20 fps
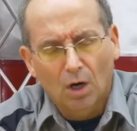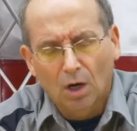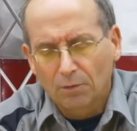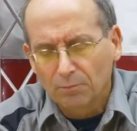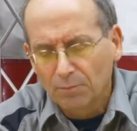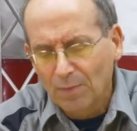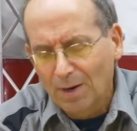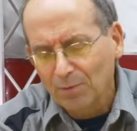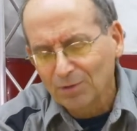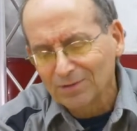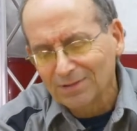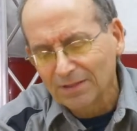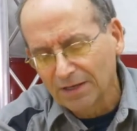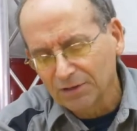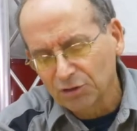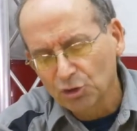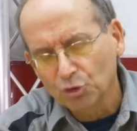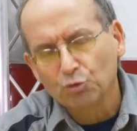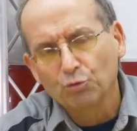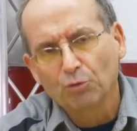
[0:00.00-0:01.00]
Remember,
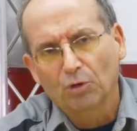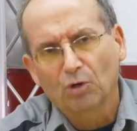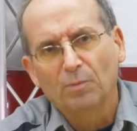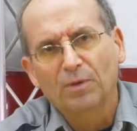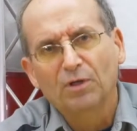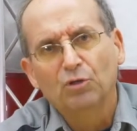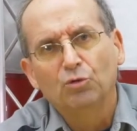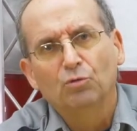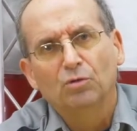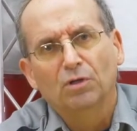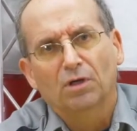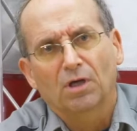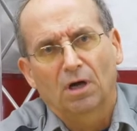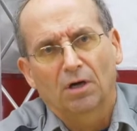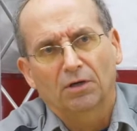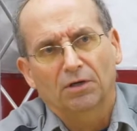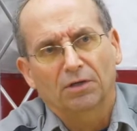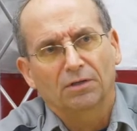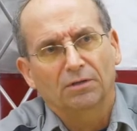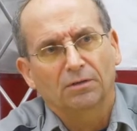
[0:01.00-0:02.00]
let the drill bit do the
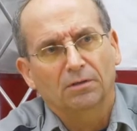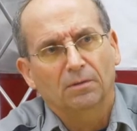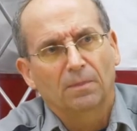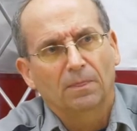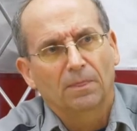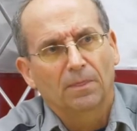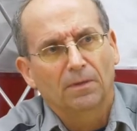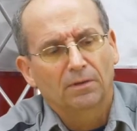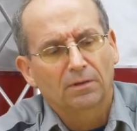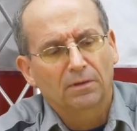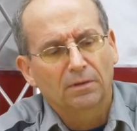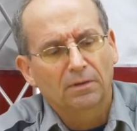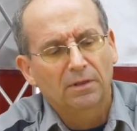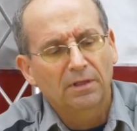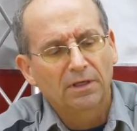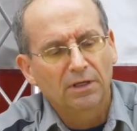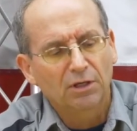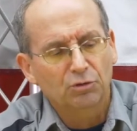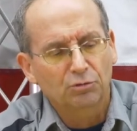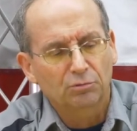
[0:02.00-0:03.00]
cutting.
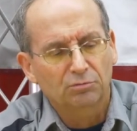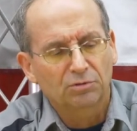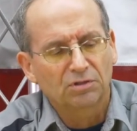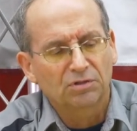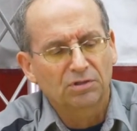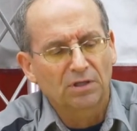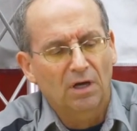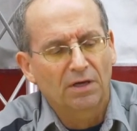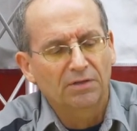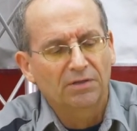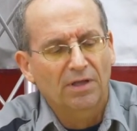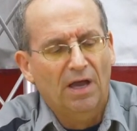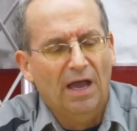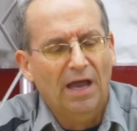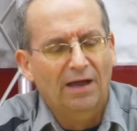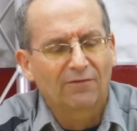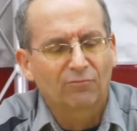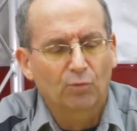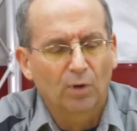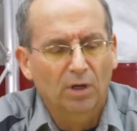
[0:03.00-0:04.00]
These are designed to
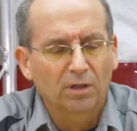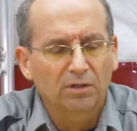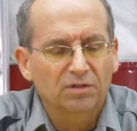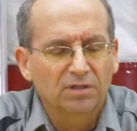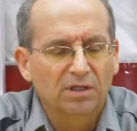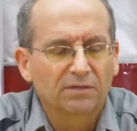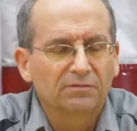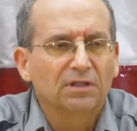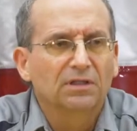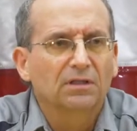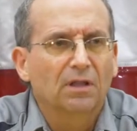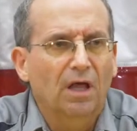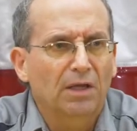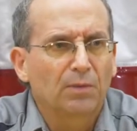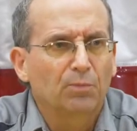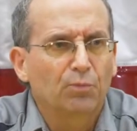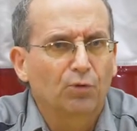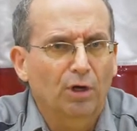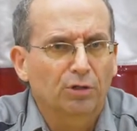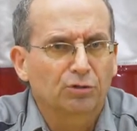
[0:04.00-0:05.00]
have relatively
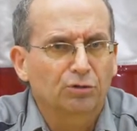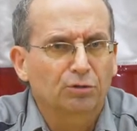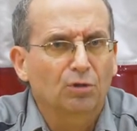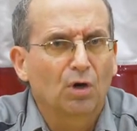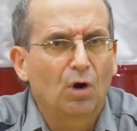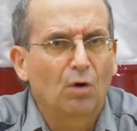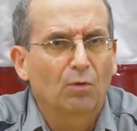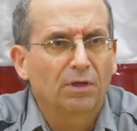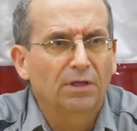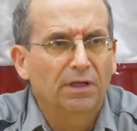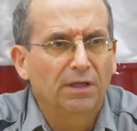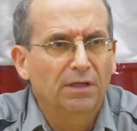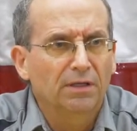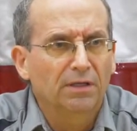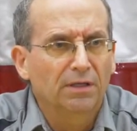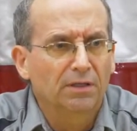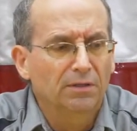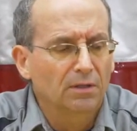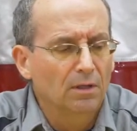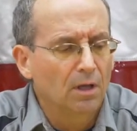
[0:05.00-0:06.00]
light pressure going
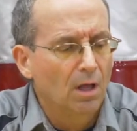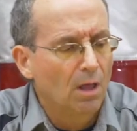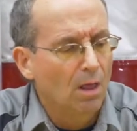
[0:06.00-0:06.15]
in.